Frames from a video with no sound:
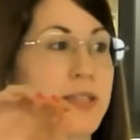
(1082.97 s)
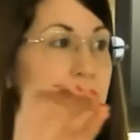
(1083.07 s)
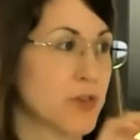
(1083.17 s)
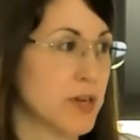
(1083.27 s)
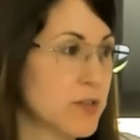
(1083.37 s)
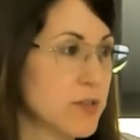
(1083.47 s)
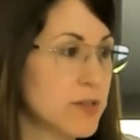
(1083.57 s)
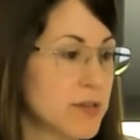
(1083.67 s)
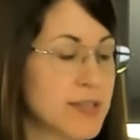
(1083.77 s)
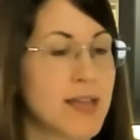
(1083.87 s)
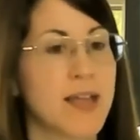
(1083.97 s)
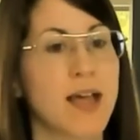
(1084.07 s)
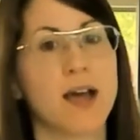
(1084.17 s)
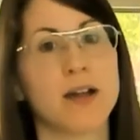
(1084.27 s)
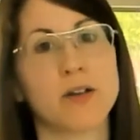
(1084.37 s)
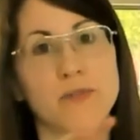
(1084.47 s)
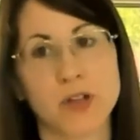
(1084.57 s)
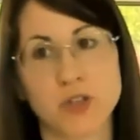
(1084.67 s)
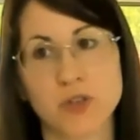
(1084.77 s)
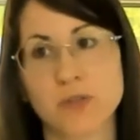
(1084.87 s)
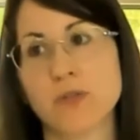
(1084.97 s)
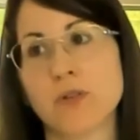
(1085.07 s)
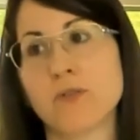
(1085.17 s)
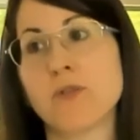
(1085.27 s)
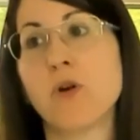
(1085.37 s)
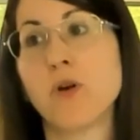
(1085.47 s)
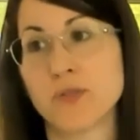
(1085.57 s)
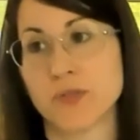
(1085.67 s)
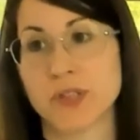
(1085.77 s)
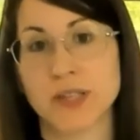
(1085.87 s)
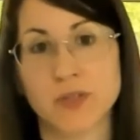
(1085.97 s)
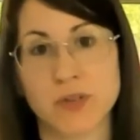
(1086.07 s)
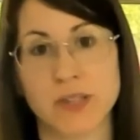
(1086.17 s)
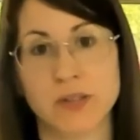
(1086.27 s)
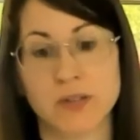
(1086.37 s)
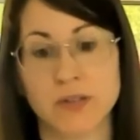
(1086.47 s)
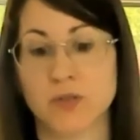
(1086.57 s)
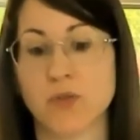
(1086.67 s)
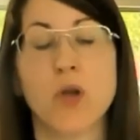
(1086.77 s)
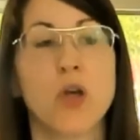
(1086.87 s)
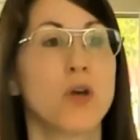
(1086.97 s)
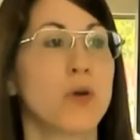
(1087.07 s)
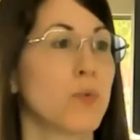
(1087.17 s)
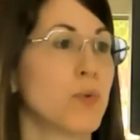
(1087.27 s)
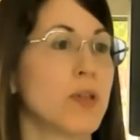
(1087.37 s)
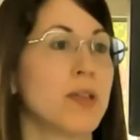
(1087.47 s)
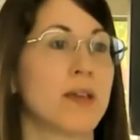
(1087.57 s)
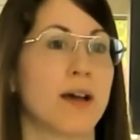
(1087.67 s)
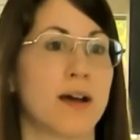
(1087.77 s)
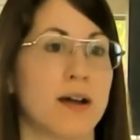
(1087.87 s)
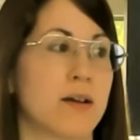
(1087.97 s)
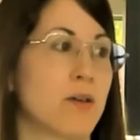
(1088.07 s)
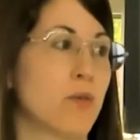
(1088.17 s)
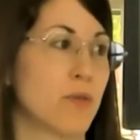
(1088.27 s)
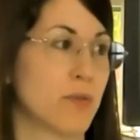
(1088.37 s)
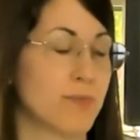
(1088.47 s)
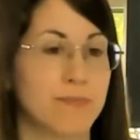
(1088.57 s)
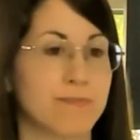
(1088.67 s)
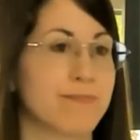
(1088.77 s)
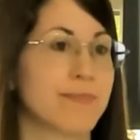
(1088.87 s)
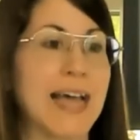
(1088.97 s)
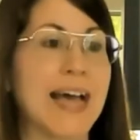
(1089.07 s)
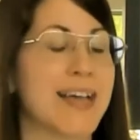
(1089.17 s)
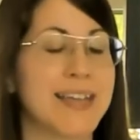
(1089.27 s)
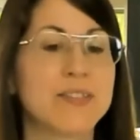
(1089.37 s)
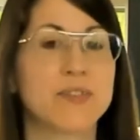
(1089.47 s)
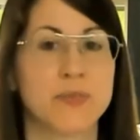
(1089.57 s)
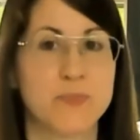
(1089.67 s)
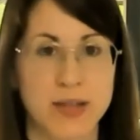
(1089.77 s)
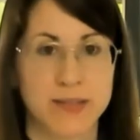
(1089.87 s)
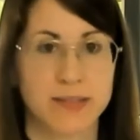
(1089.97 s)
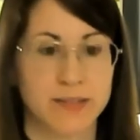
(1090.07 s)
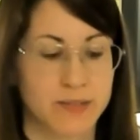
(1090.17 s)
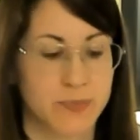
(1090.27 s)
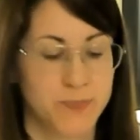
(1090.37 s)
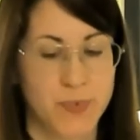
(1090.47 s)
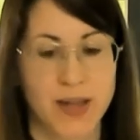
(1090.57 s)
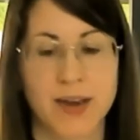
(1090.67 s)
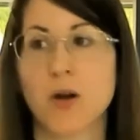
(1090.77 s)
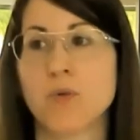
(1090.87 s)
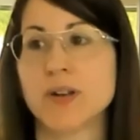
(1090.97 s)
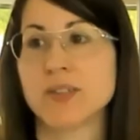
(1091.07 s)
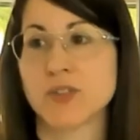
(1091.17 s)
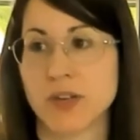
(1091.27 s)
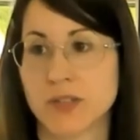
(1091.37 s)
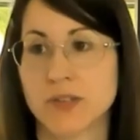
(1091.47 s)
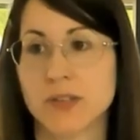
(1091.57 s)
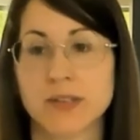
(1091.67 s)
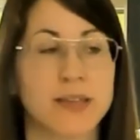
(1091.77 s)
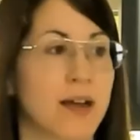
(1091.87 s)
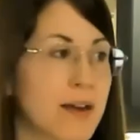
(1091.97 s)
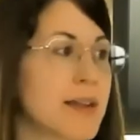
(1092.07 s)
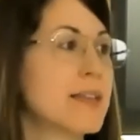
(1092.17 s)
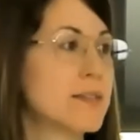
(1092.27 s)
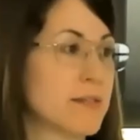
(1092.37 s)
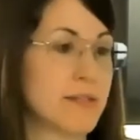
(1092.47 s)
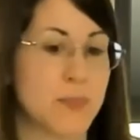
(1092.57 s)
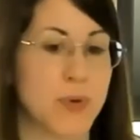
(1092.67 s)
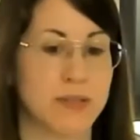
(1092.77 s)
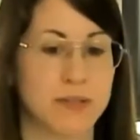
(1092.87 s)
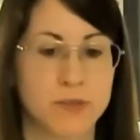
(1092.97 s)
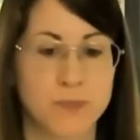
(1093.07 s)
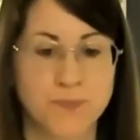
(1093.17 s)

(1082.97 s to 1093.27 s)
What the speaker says: strategies are a function of others' strategies. So we are interdependent and our strategies are interdependent.